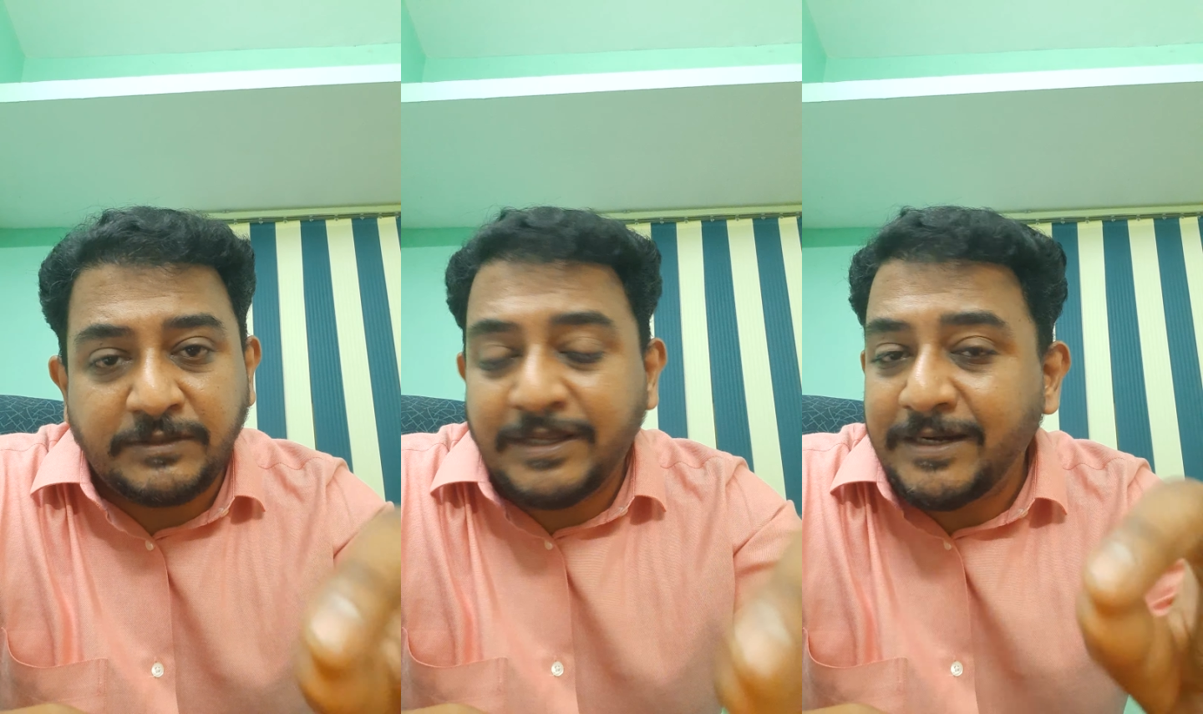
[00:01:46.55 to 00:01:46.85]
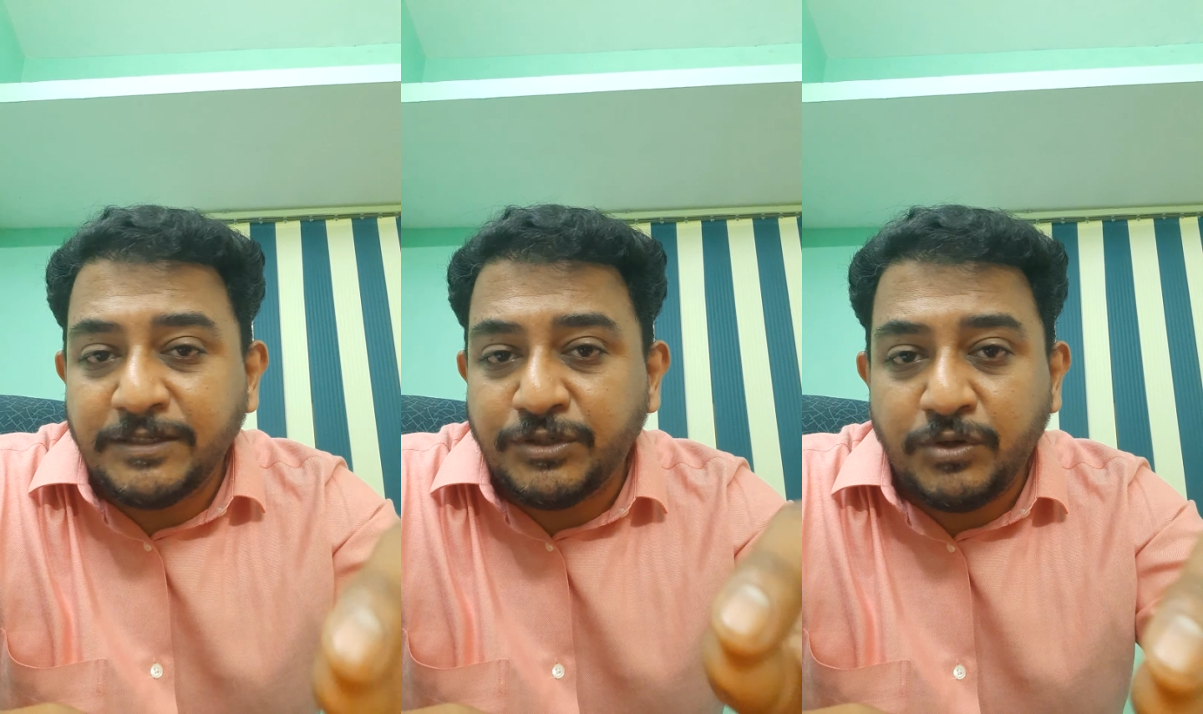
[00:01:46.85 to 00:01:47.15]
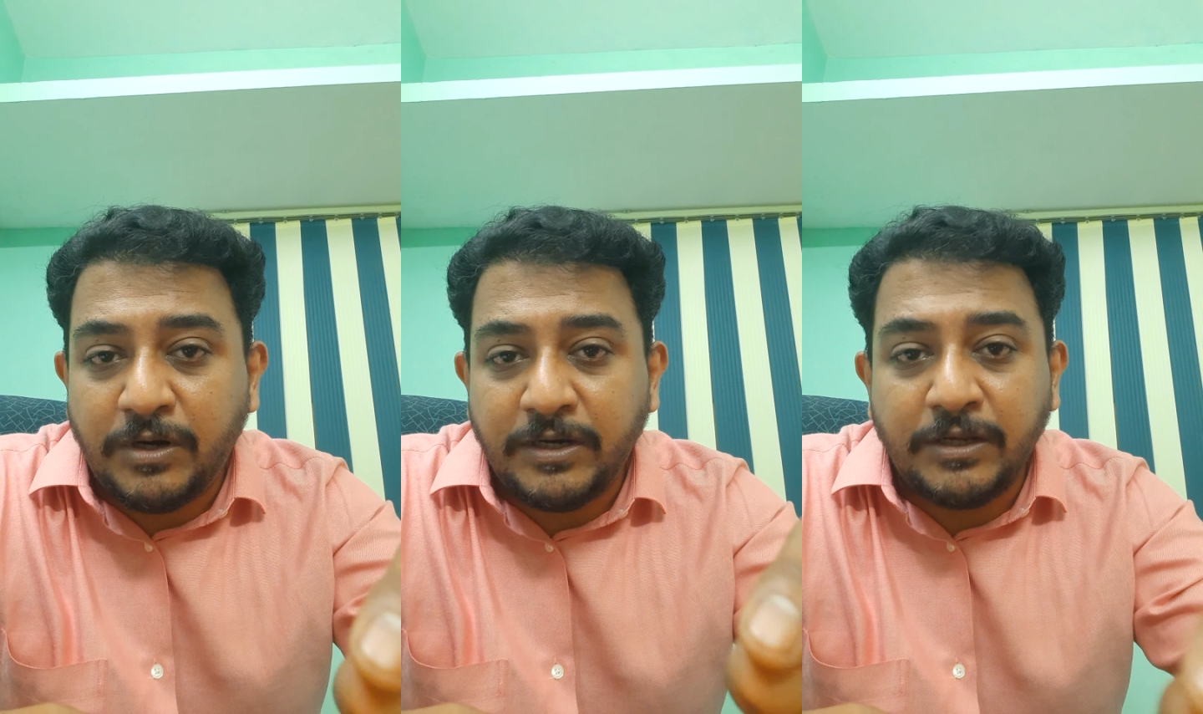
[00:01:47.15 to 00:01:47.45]
that is
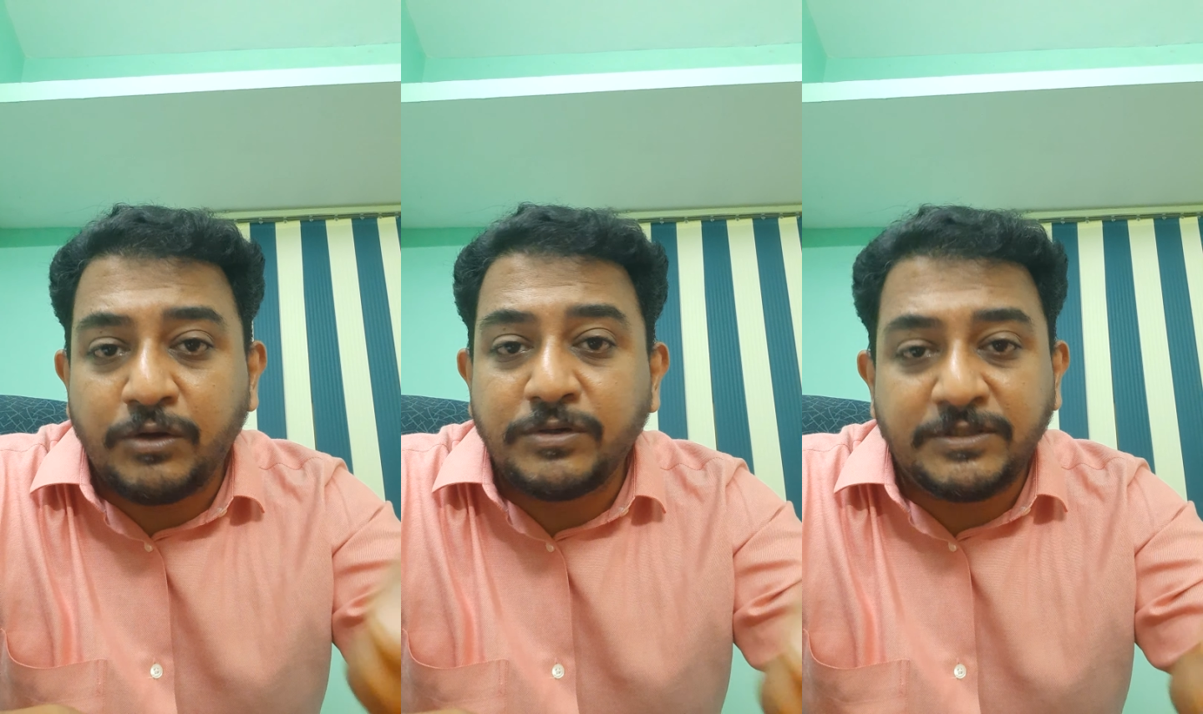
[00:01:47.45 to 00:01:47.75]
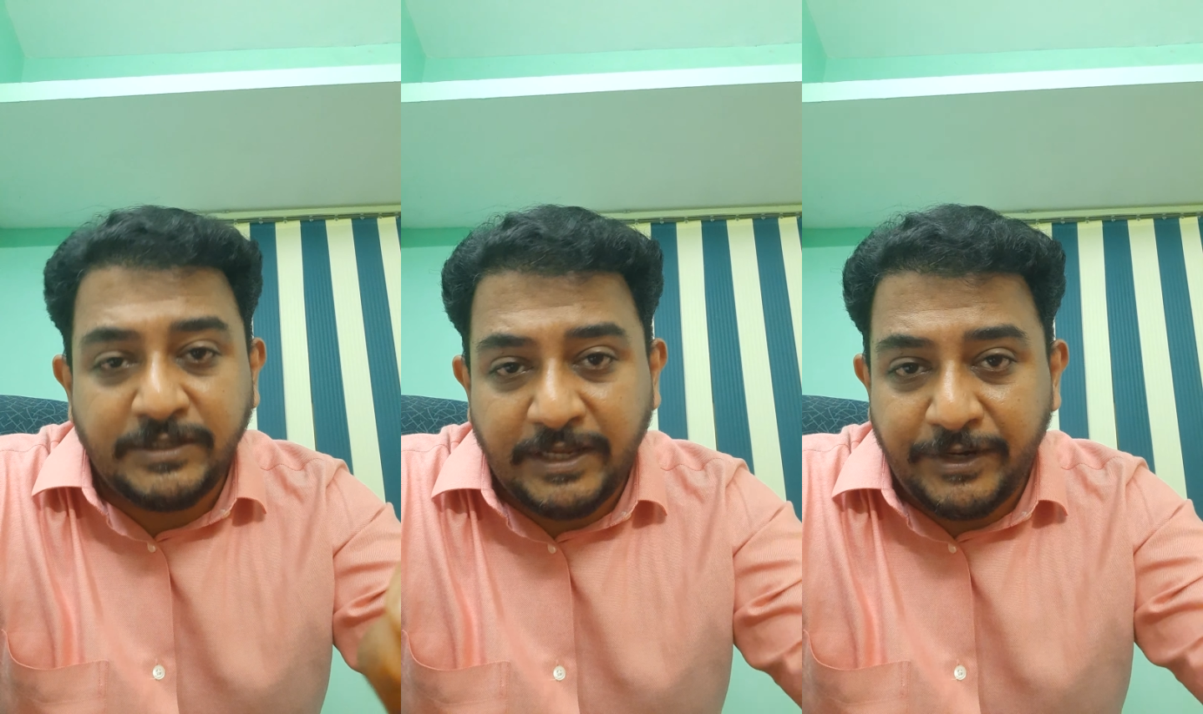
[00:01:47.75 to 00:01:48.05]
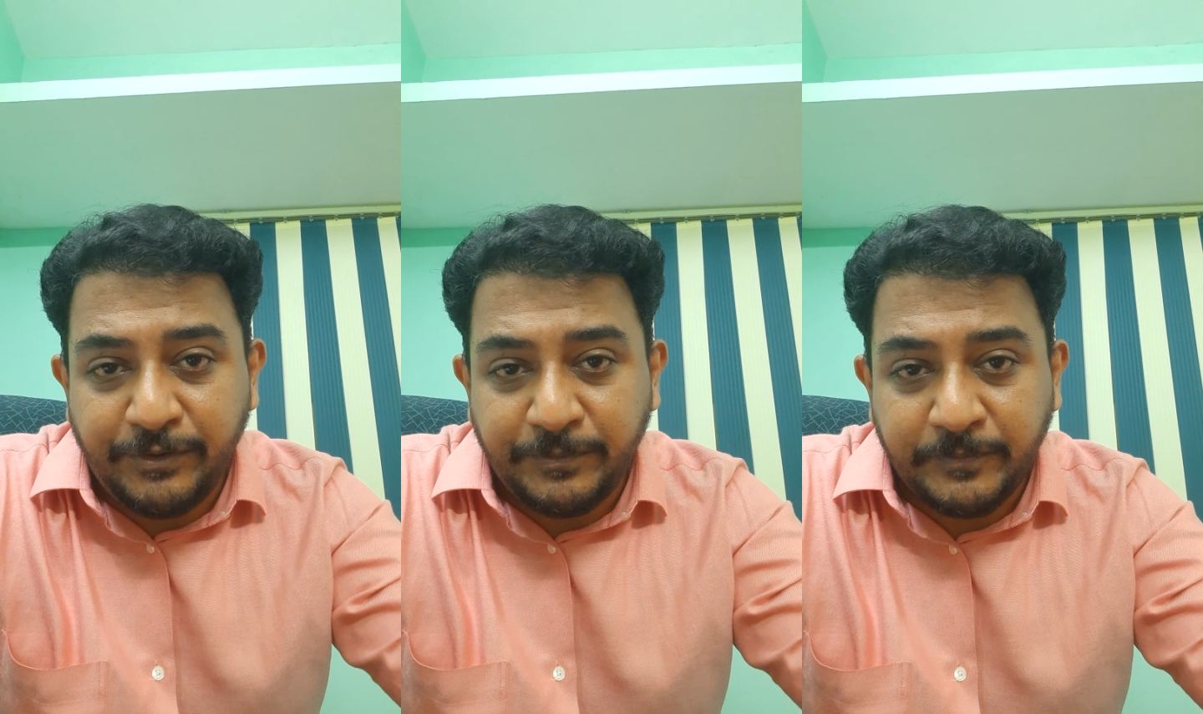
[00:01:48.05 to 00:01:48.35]
not a good
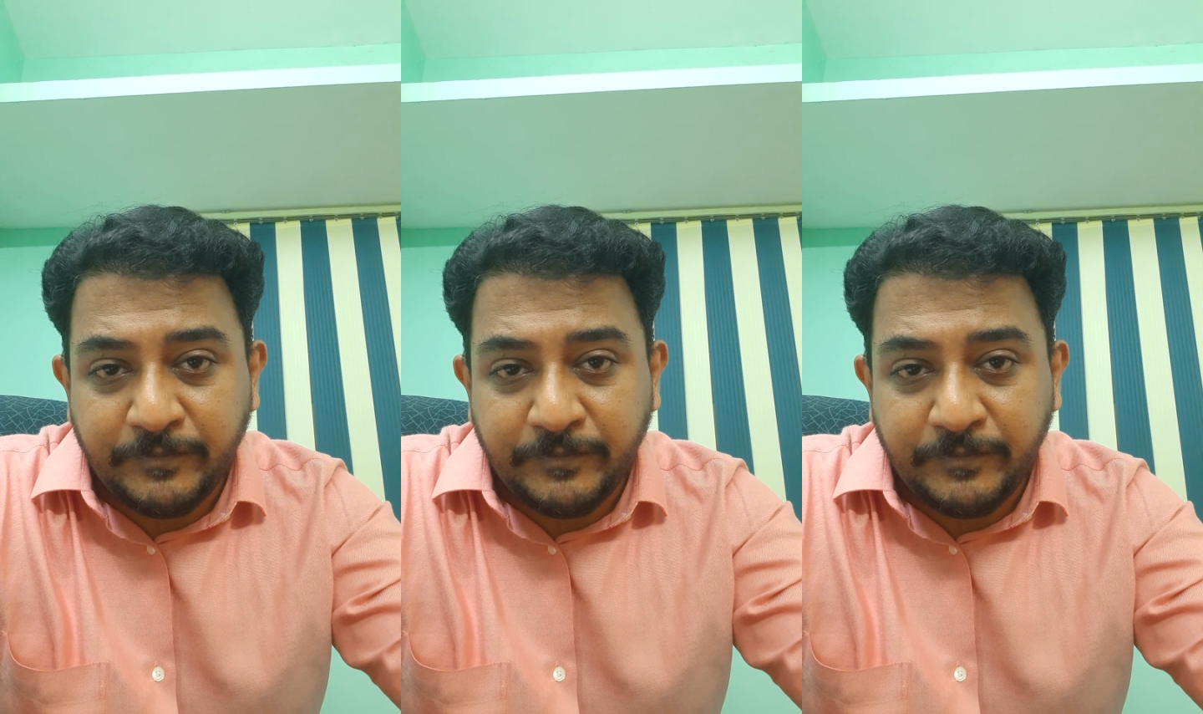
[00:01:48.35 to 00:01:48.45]
scenario